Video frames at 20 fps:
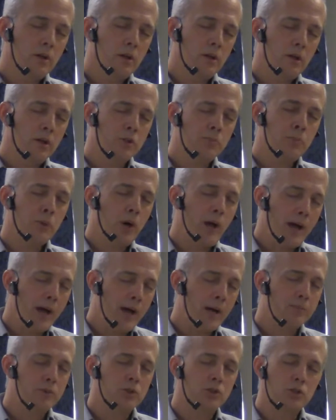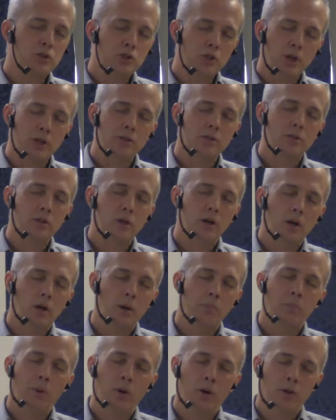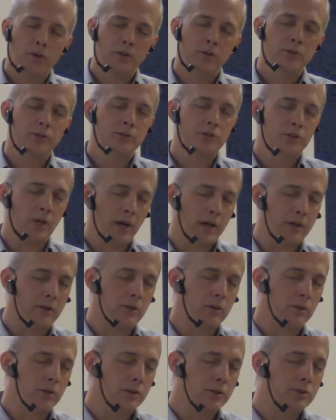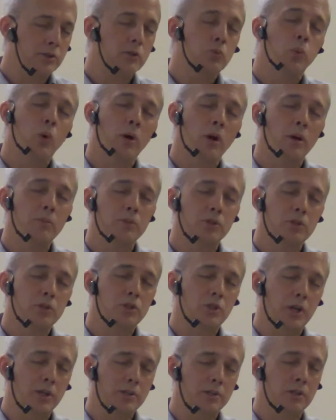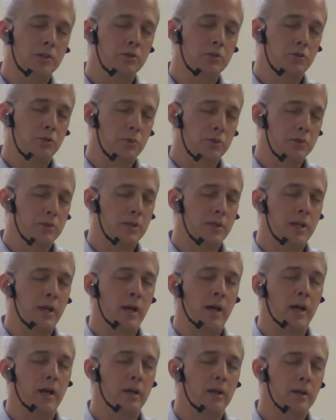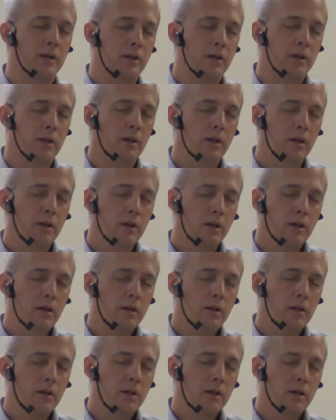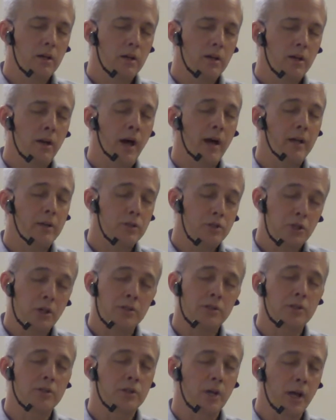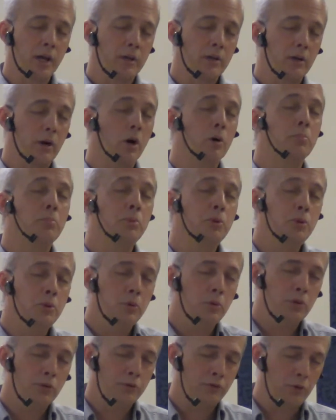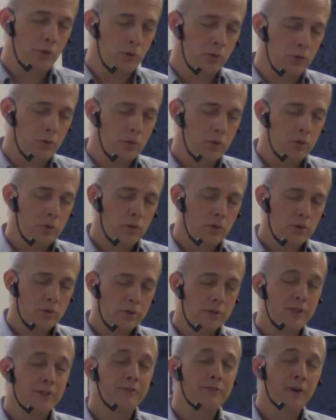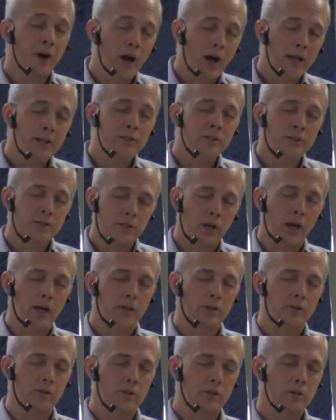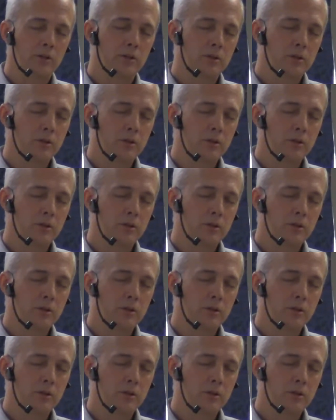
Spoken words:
it's perhaps just a part of this cycle. This is what I'm suggesting to us today. Not just a cycle, a beautiful, divine cycle.